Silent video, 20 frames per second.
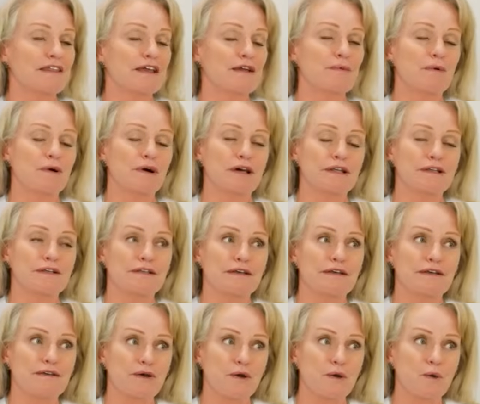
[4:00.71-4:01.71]
they want
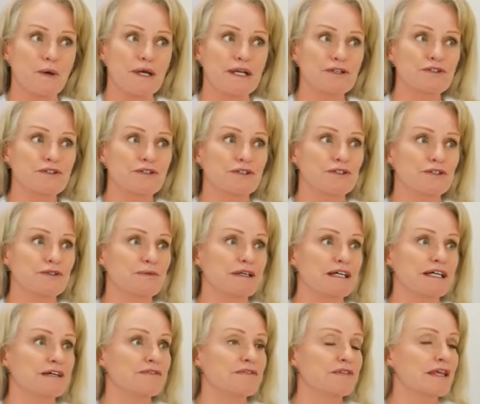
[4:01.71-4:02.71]
quick
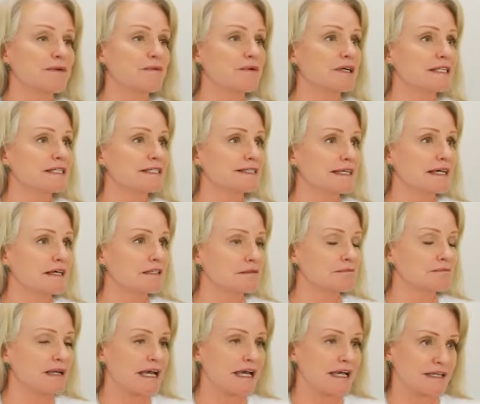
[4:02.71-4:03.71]
turnaround, they want to sell
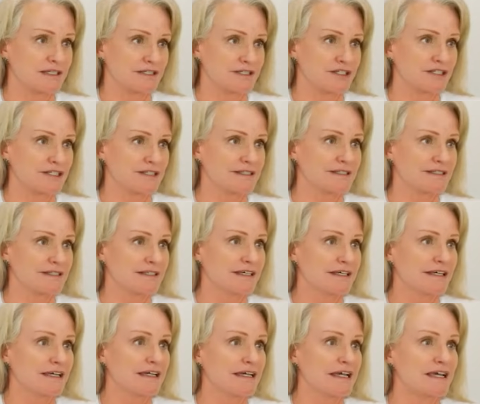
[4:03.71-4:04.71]
in packages.
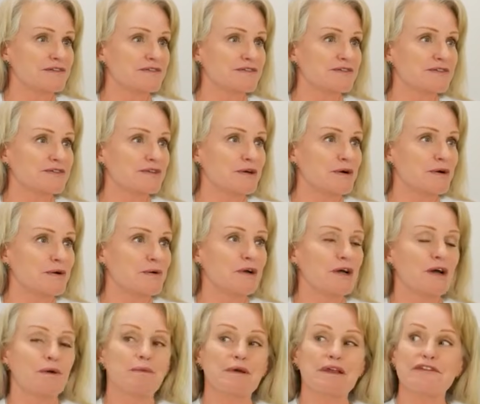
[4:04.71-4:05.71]
And so
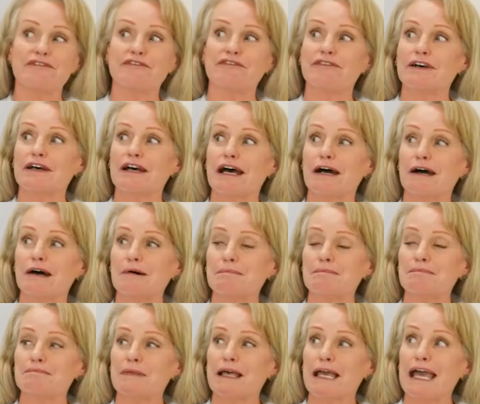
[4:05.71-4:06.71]
we've
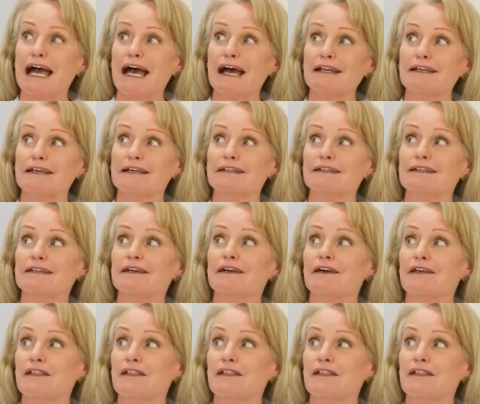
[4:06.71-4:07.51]
added